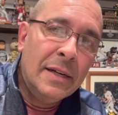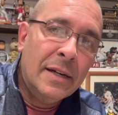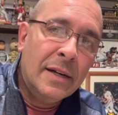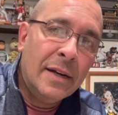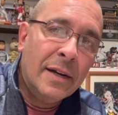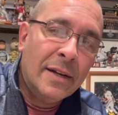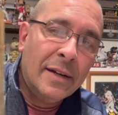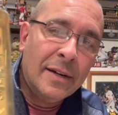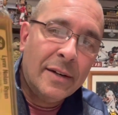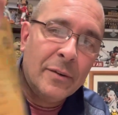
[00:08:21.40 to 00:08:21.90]

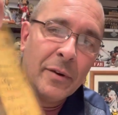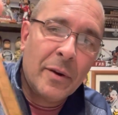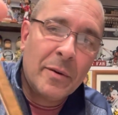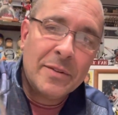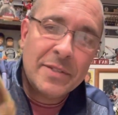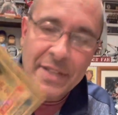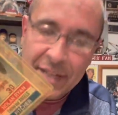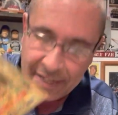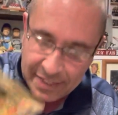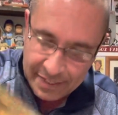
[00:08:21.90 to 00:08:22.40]
I don't know what I was
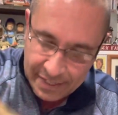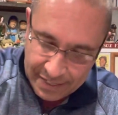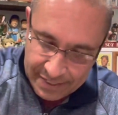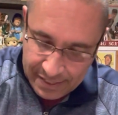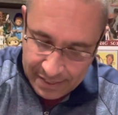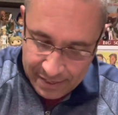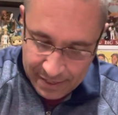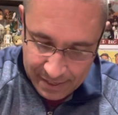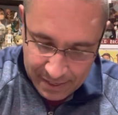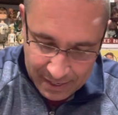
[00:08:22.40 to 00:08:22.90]
thinking that
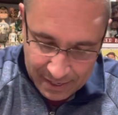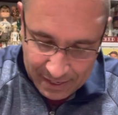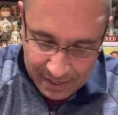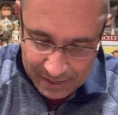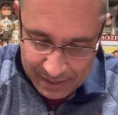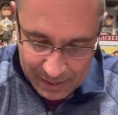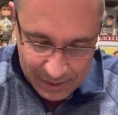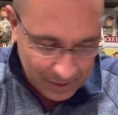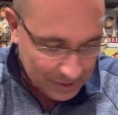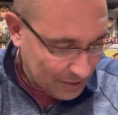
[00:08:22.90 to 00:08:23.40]
day.
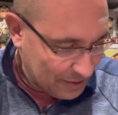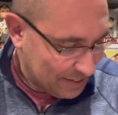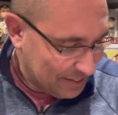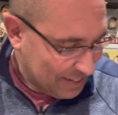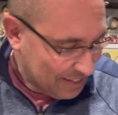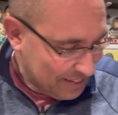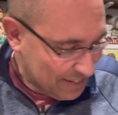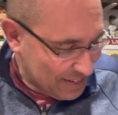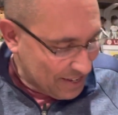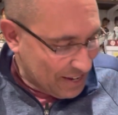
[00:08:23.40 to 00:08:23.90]

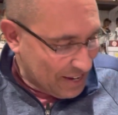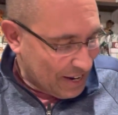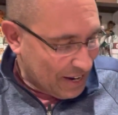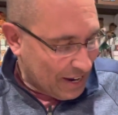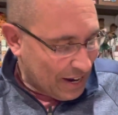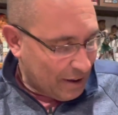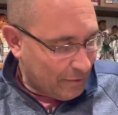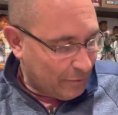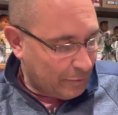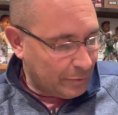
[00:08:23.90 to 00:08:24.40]

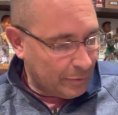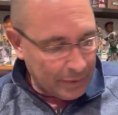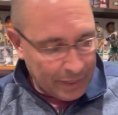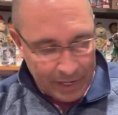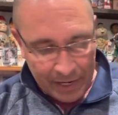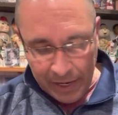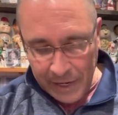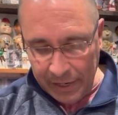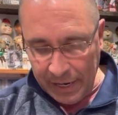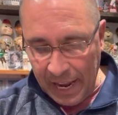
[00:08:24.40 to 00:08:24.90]
From
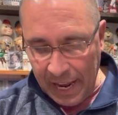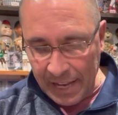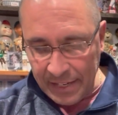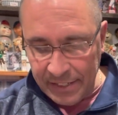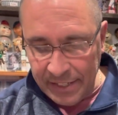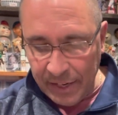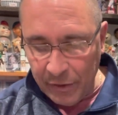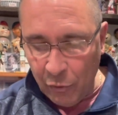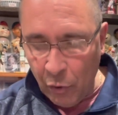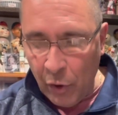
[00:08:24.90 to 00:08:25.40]
the Kansas
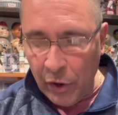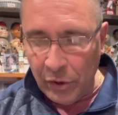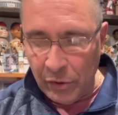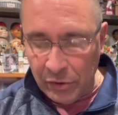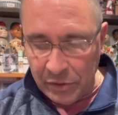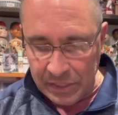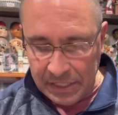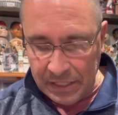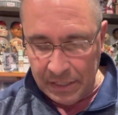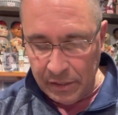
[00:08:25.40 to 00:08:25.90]
City
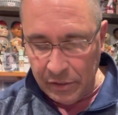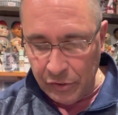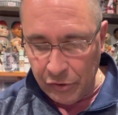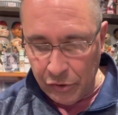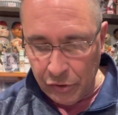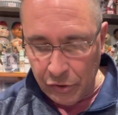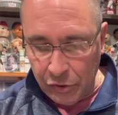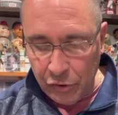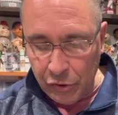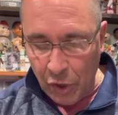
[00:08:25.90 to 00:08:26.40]
Royals,
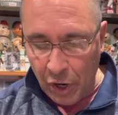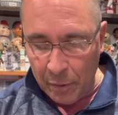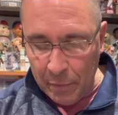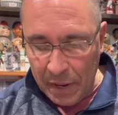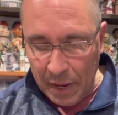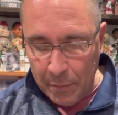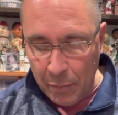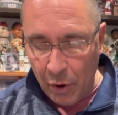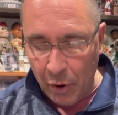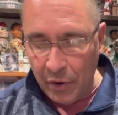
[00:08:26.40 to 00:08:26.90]
John
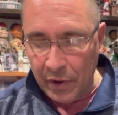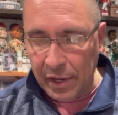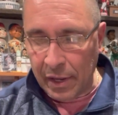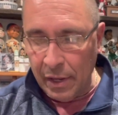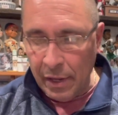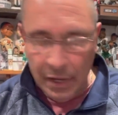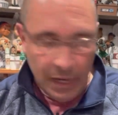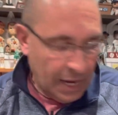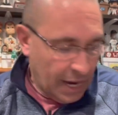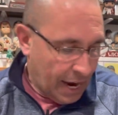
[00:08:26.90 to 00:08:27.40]
Mayberry.
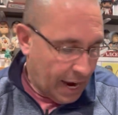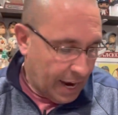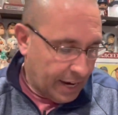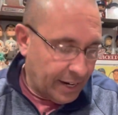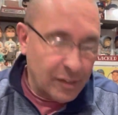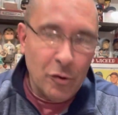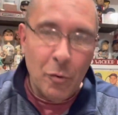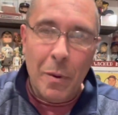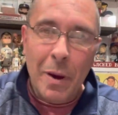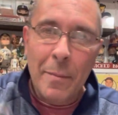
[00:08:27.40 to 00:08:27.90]
I didn't
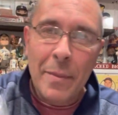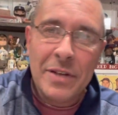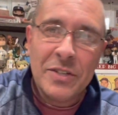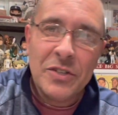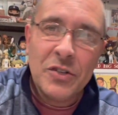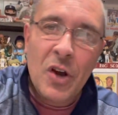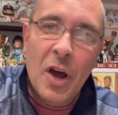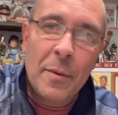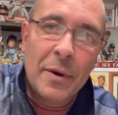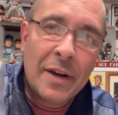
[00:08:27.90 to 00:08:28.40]
do my best
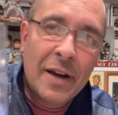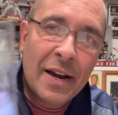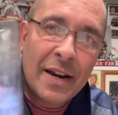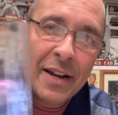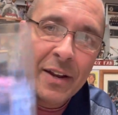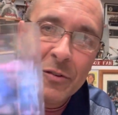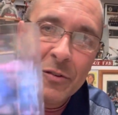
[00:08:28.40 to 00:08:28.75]
job of cutting and